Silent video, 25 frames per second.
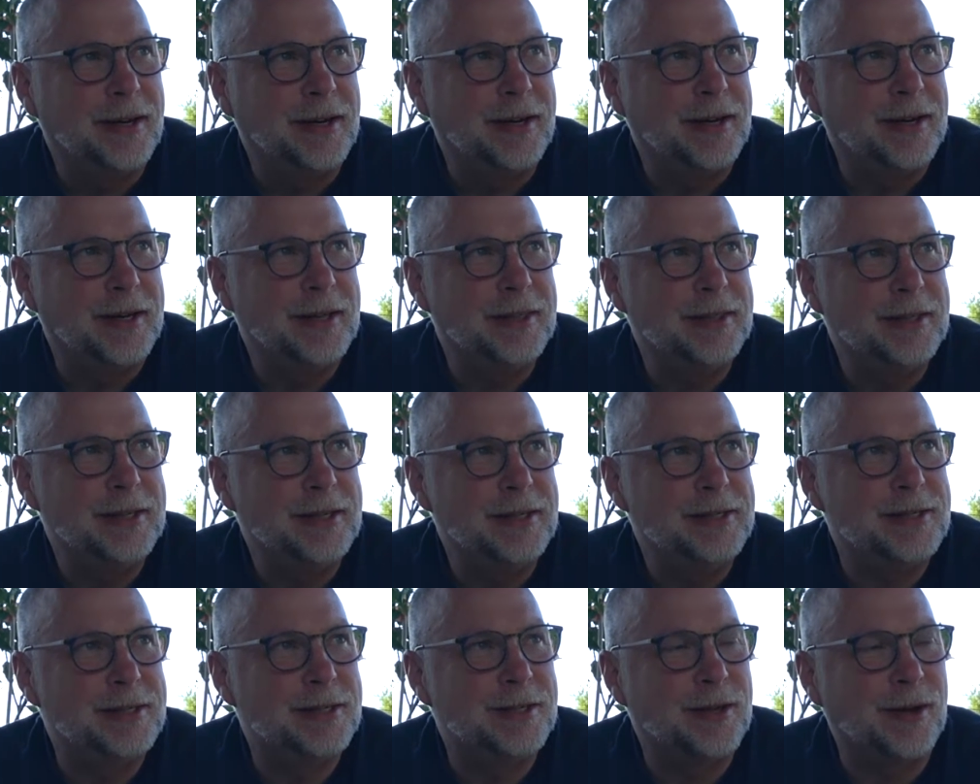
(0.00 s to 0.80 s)
in
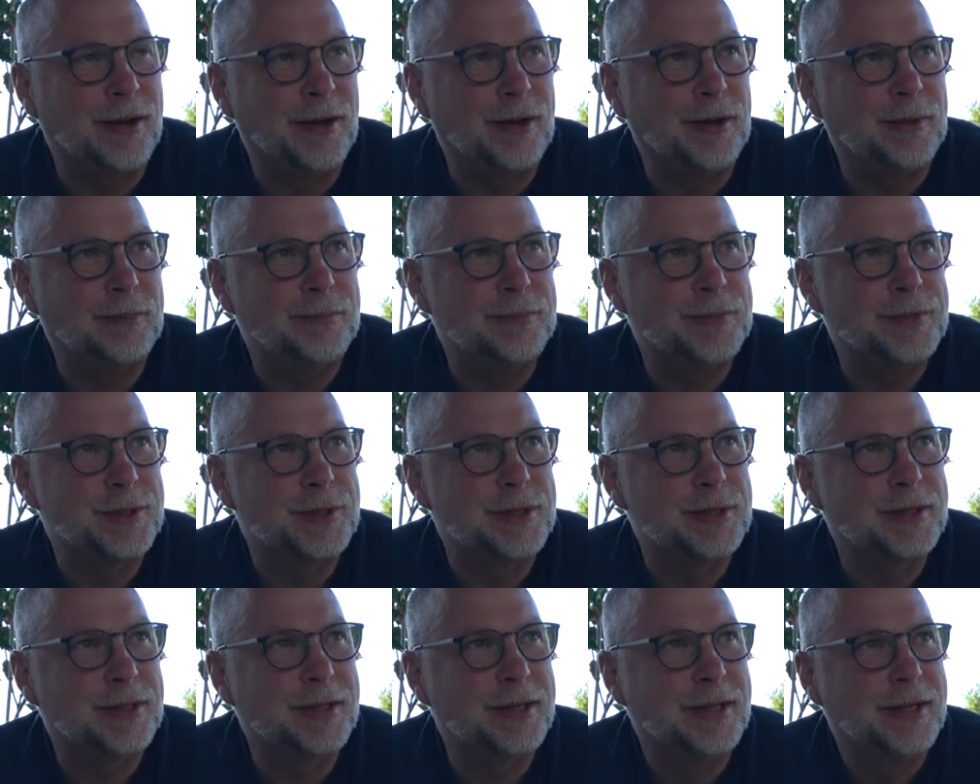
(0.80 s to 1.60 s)
these
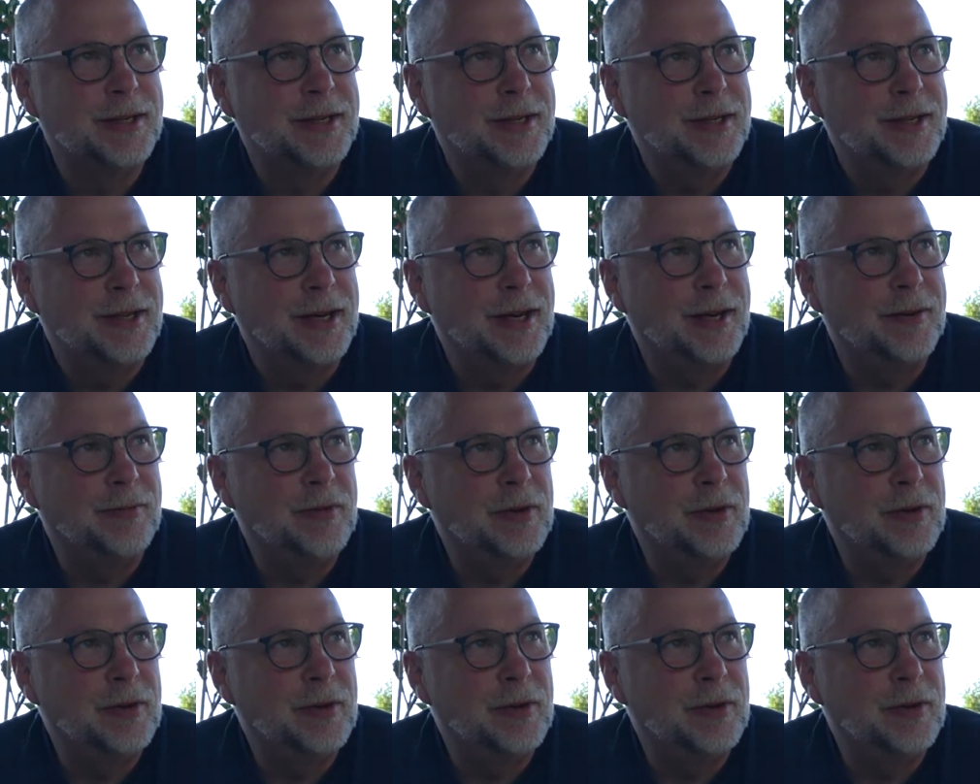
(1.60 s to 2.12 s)
Psalms, a